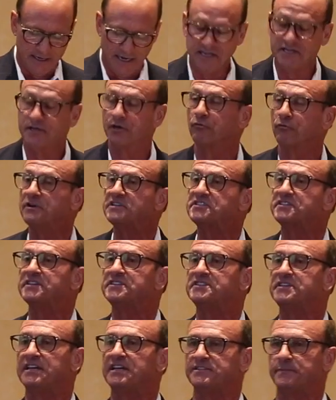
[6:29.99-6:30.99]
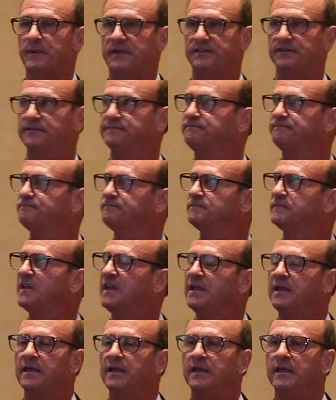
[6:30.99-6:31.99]
He did a risk assessment.
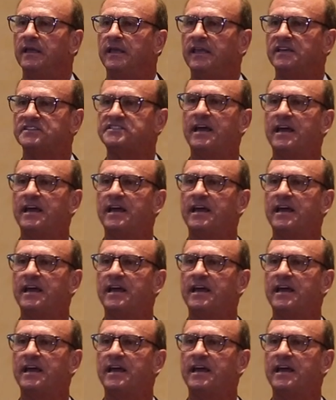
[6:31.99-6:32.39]
He